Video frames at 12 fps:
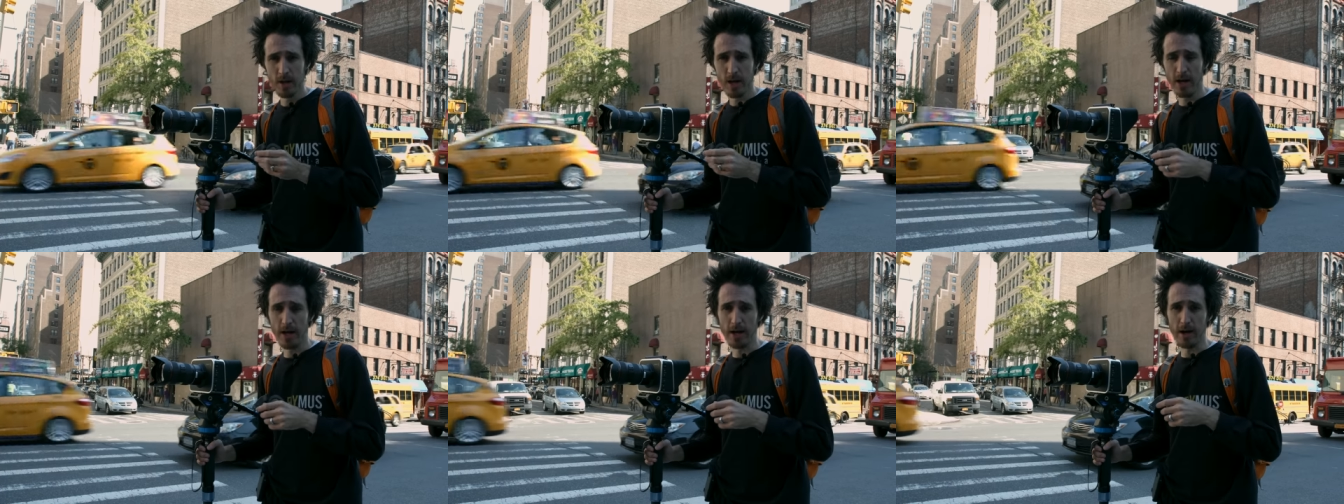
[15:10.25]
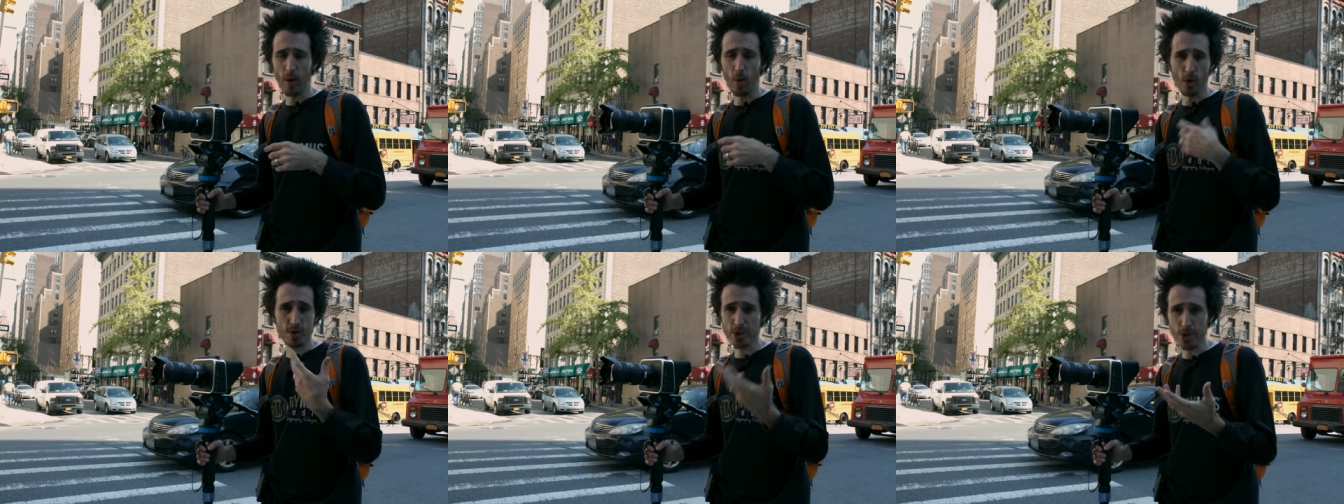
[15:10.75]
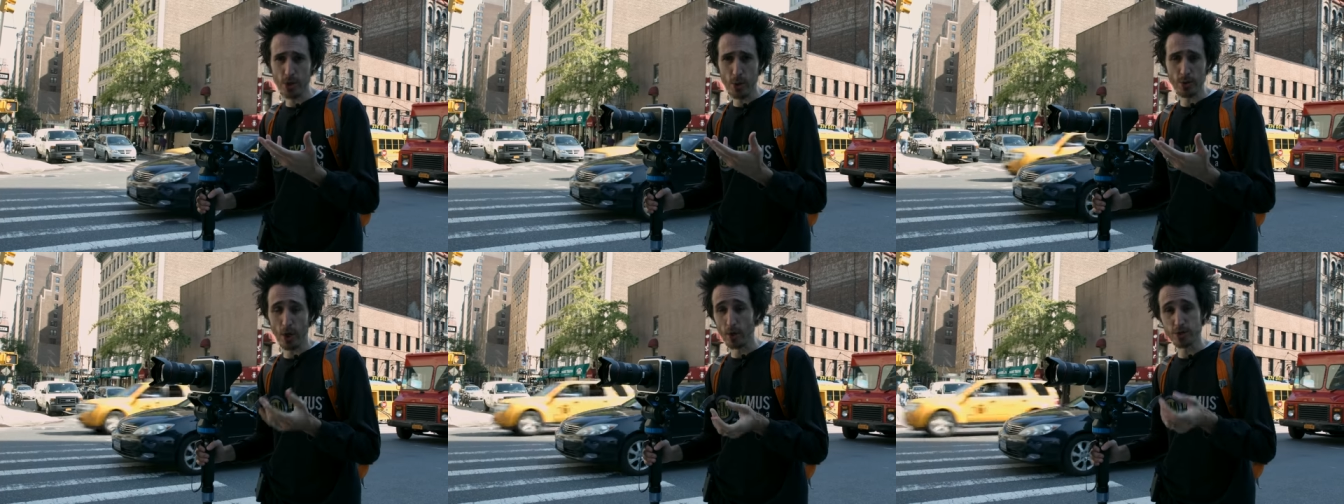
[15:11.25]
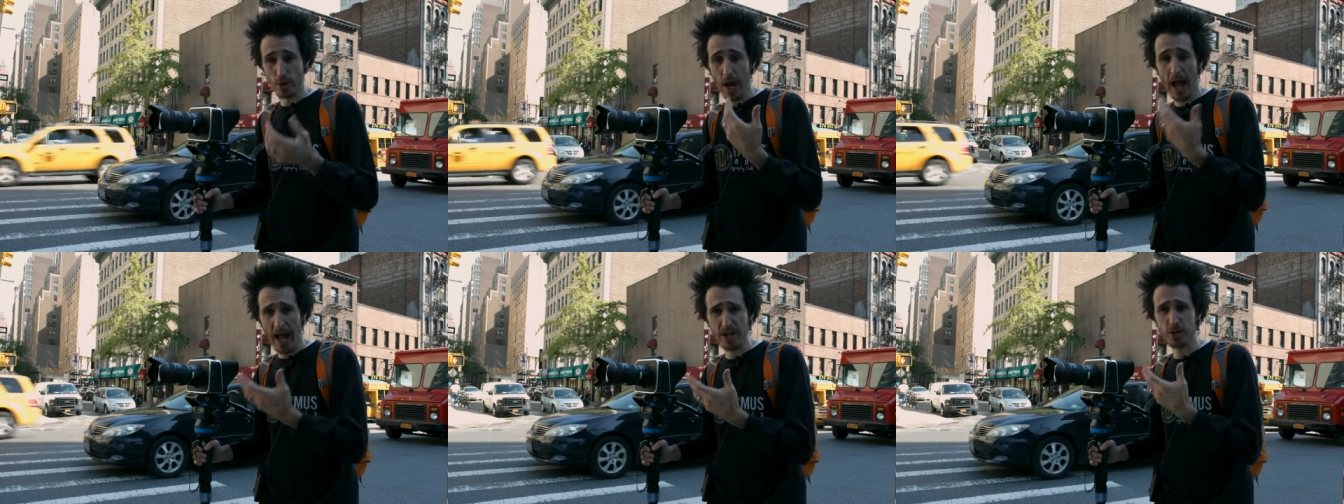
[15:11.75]
or two, those are
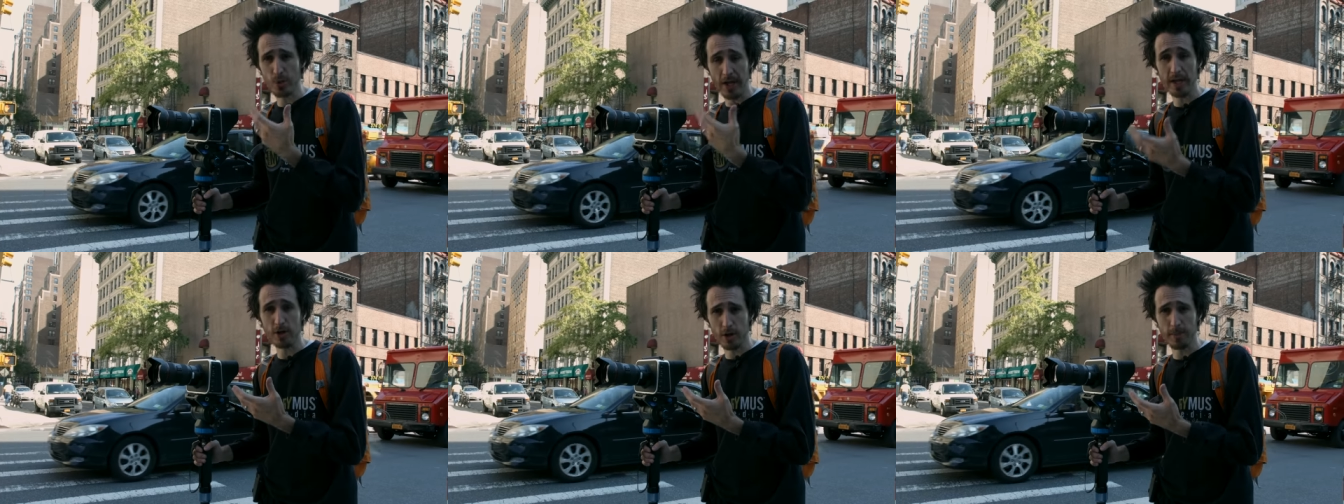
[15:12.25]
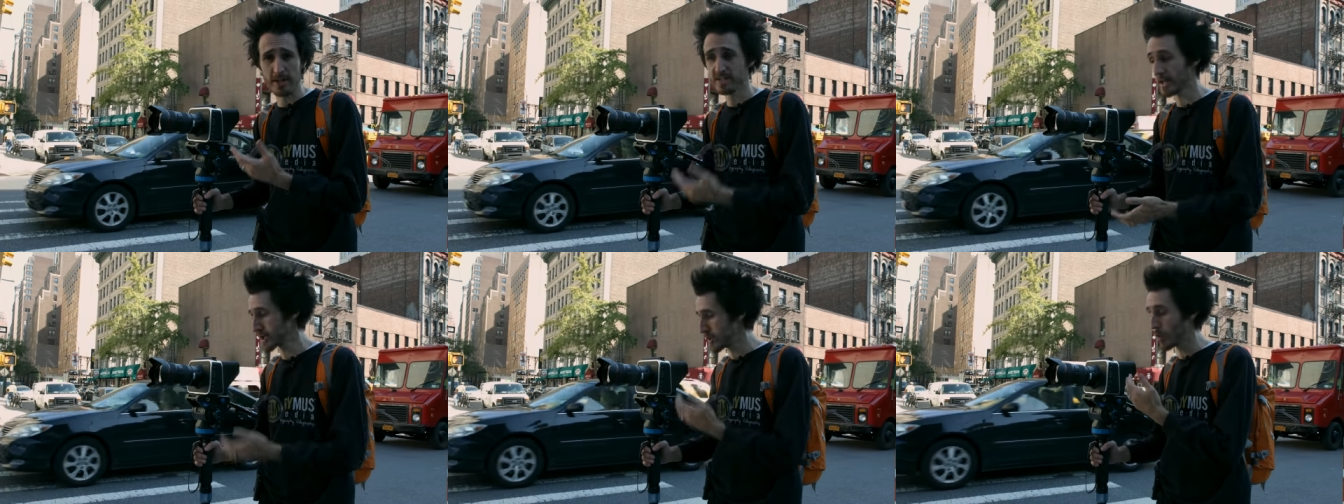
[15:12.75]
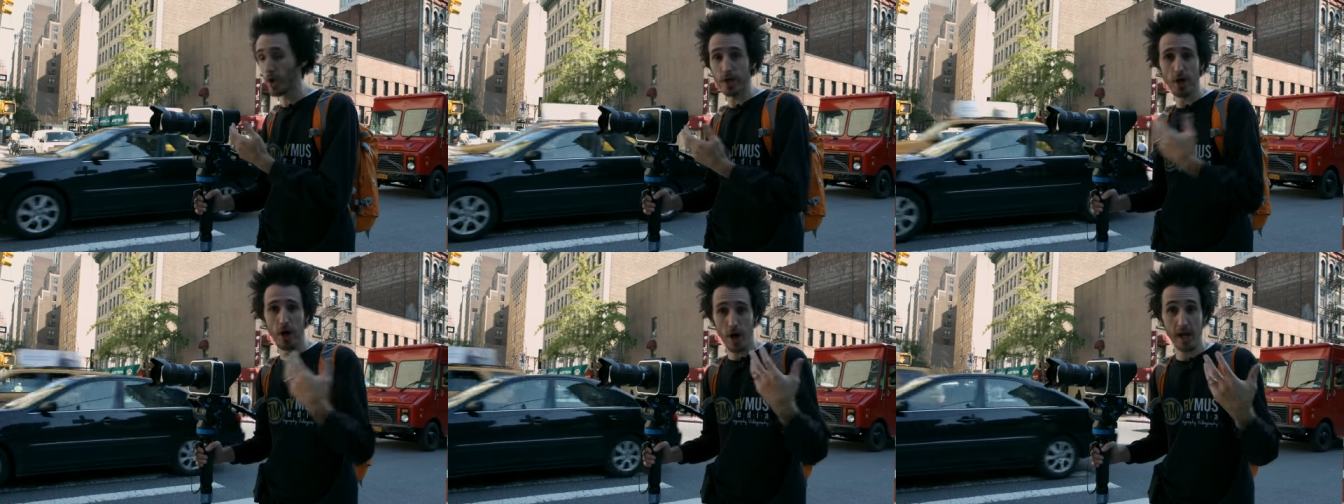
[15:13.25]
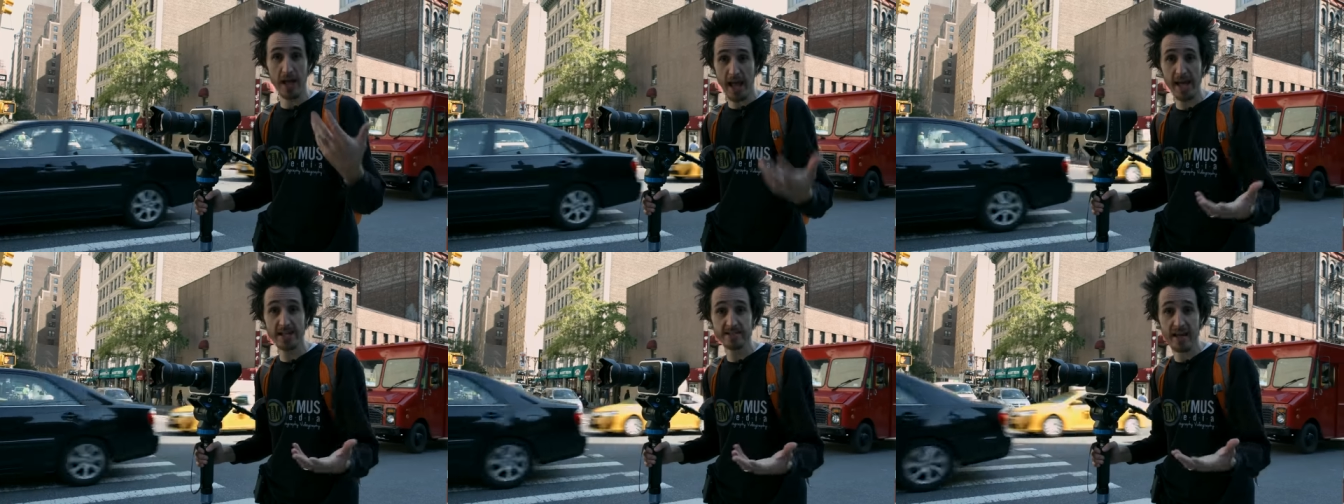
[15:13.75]
actual increments like you would on
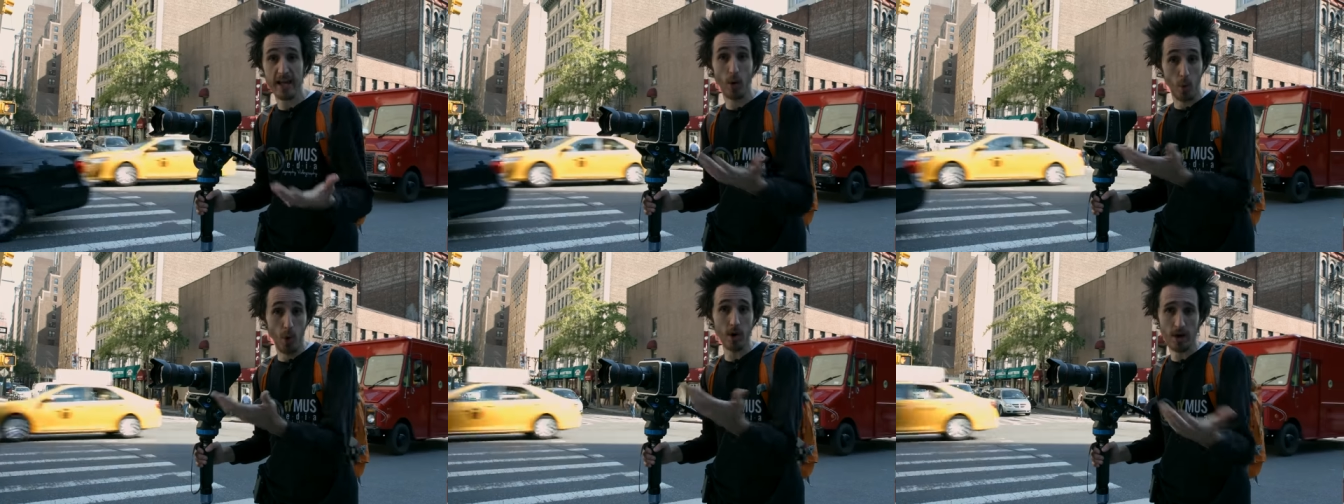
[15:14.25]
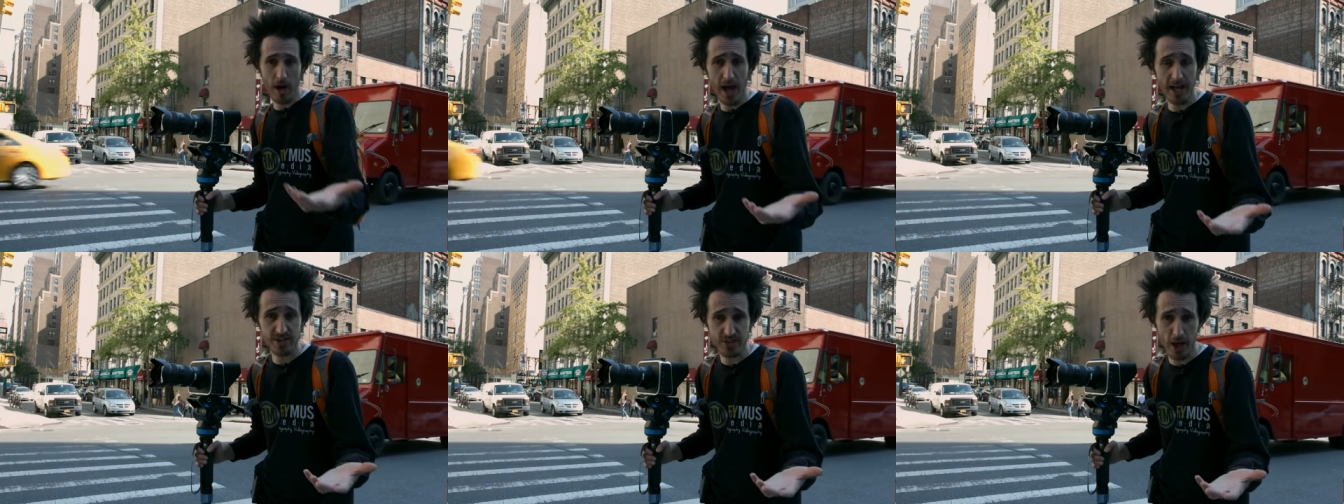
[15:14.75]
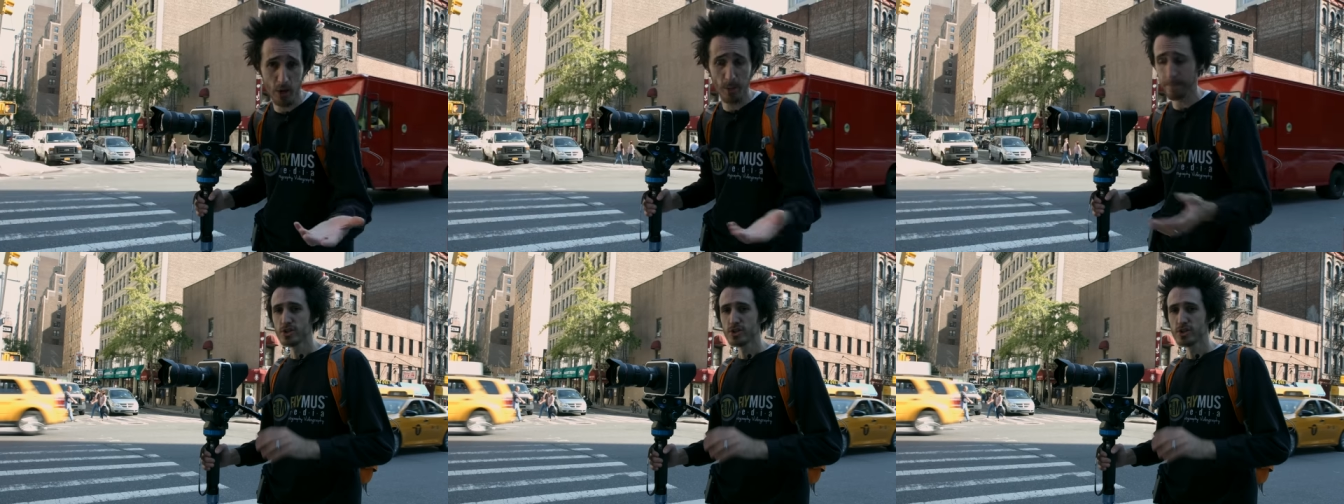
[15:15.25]
ASA or ISO.